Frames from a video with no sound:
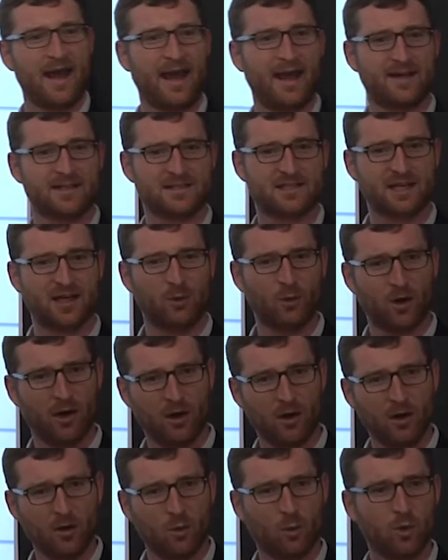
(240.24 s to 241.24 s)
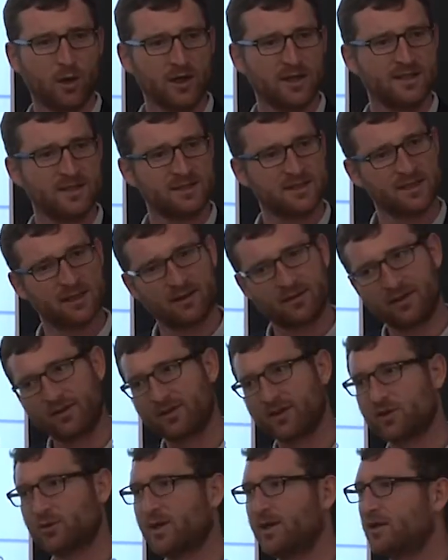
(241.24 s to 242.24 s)
asking, well, what is it that
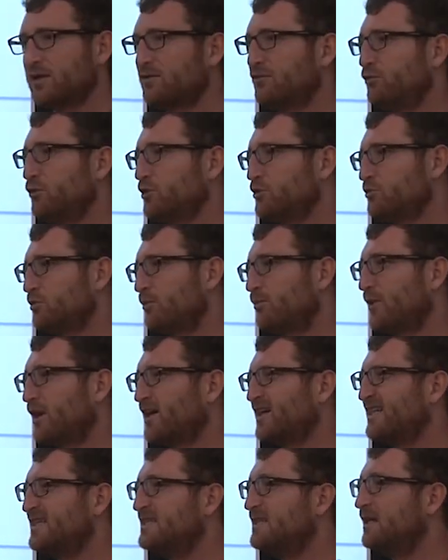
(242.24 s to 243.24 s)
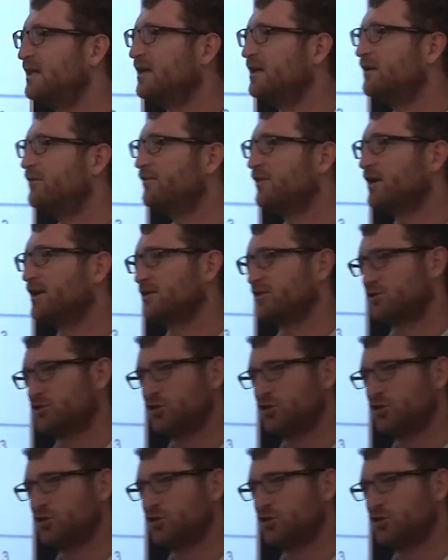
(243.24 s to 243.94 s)
the credit default swap market delivers